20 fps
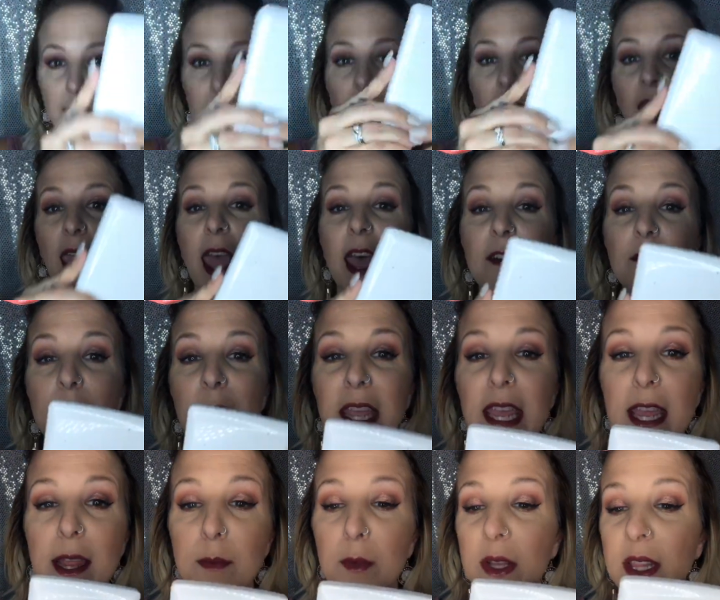Have my
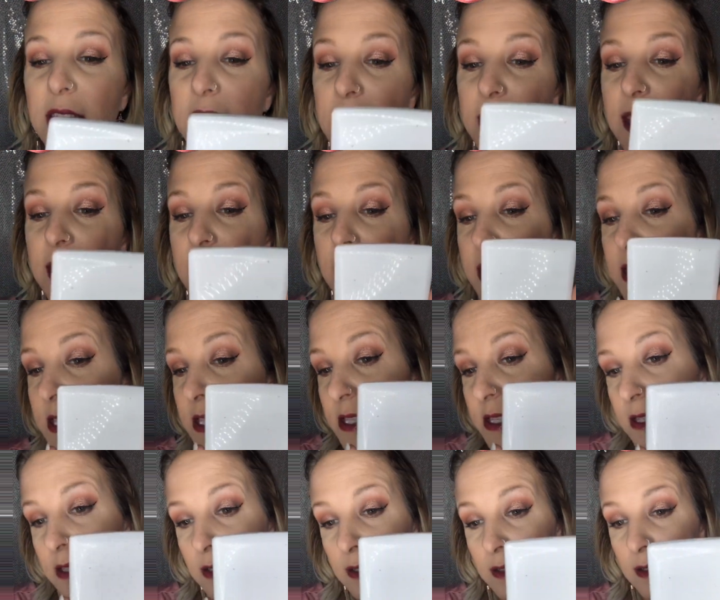camera like this,
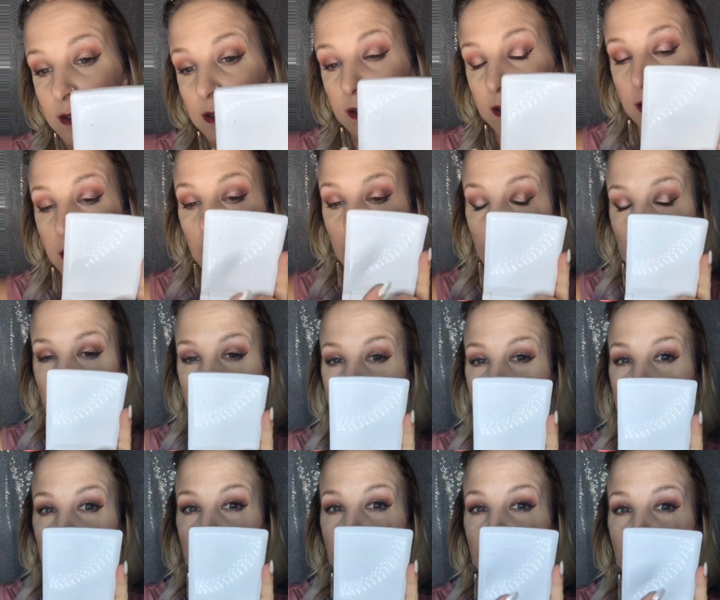
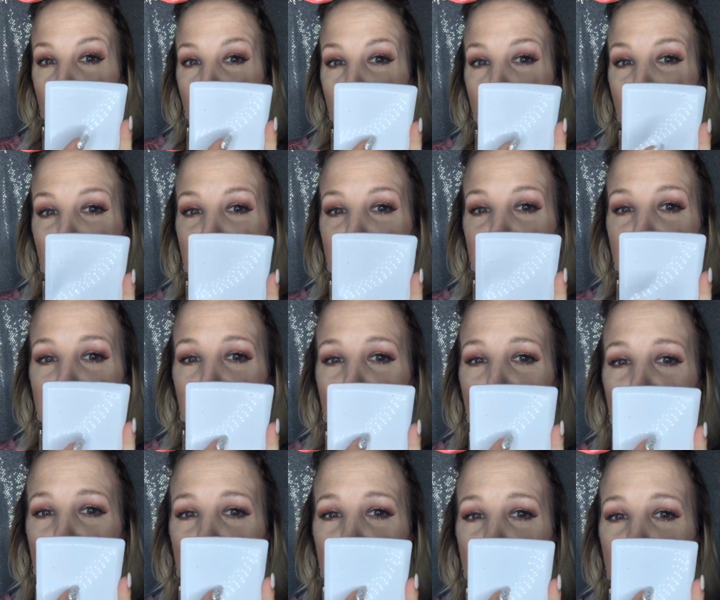looking through my
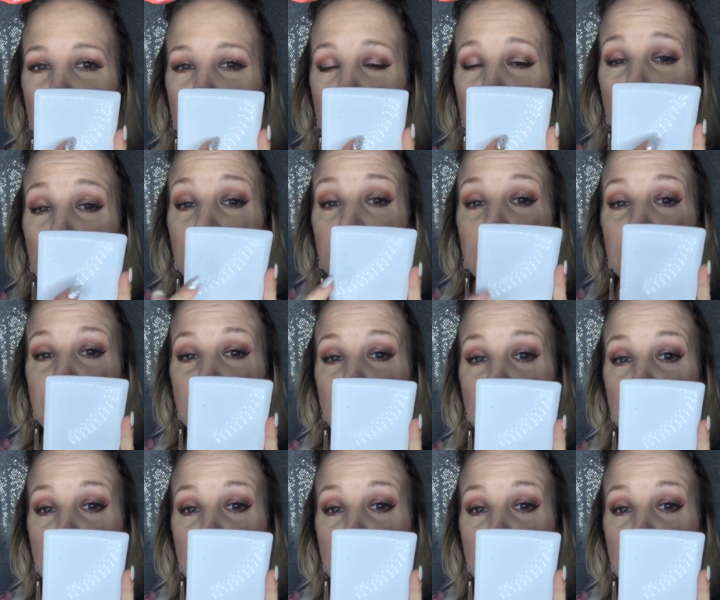camera to